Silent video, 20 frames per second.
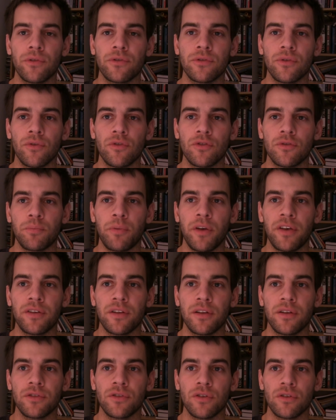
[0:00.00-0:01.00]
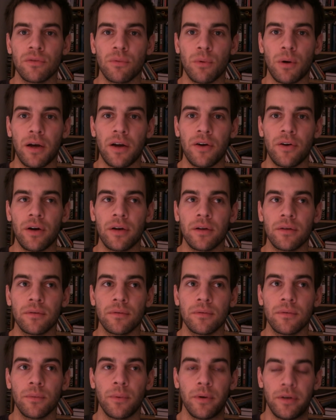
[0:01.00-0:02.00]
So it's basically just wiring,
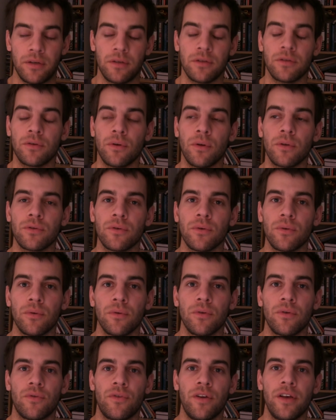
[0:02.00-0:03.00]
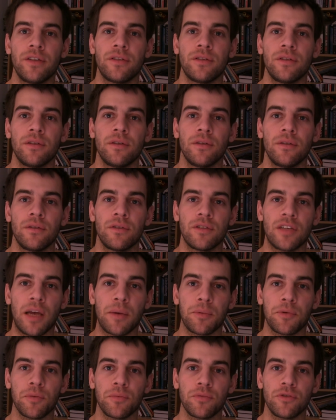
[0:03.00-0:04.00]
which is also crazy
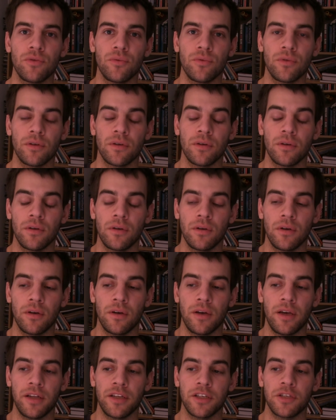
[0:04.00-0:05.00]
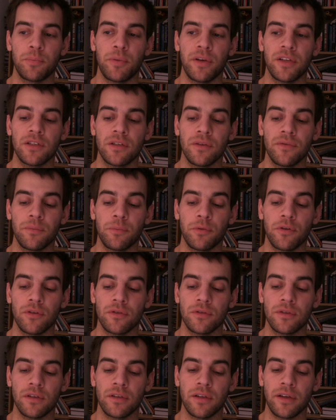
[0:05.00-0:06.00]
time consuming and expensive,
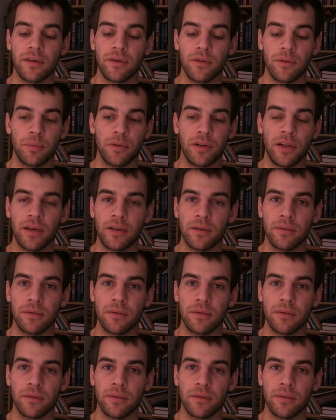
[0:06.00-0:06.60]
because there's gonna be